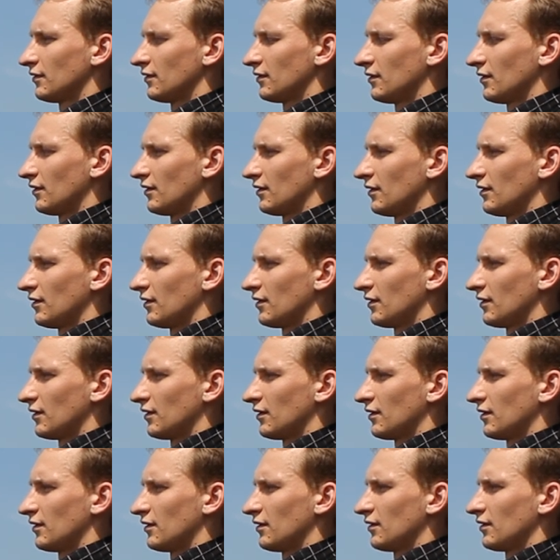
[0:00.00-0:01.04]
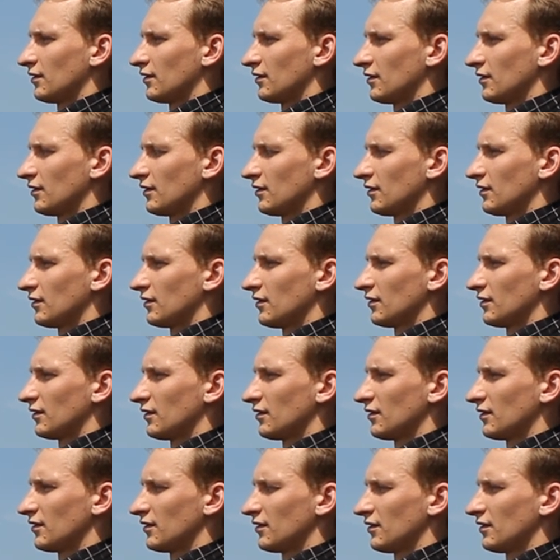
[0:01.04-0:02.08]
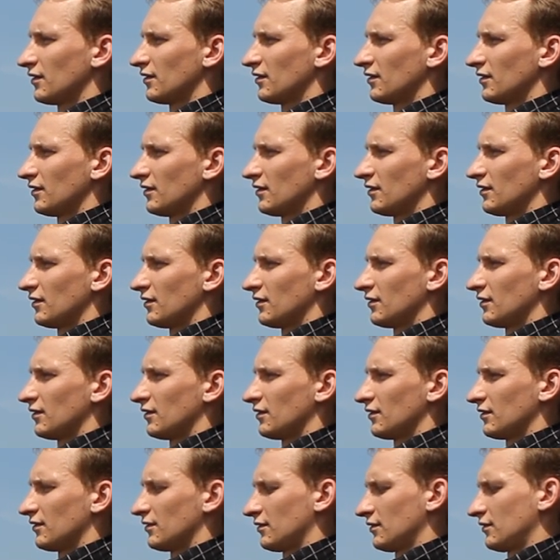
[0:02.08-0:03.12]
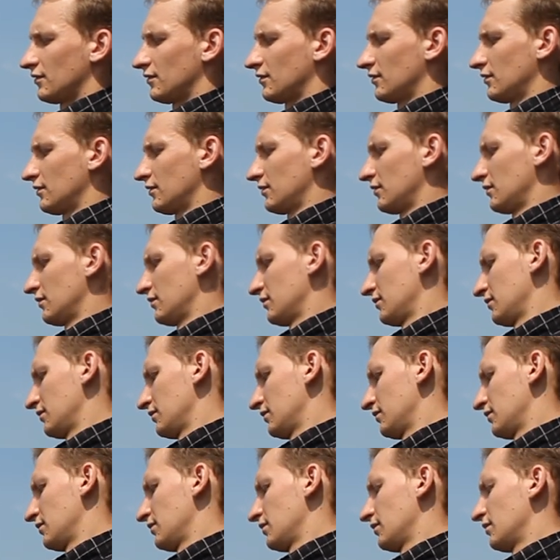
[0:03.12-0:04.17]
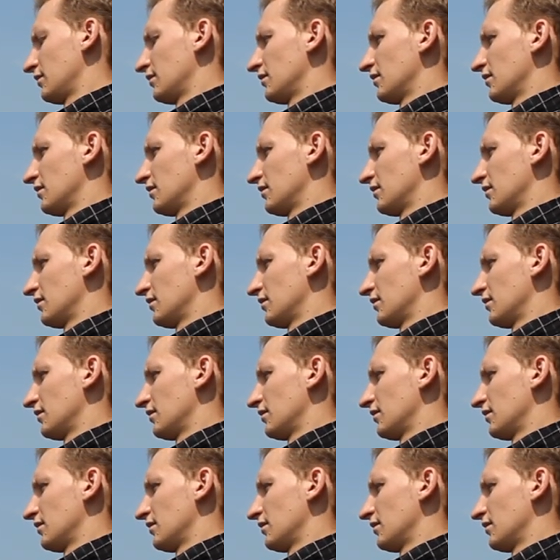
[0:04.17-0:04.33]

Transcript: This person isn't speaking.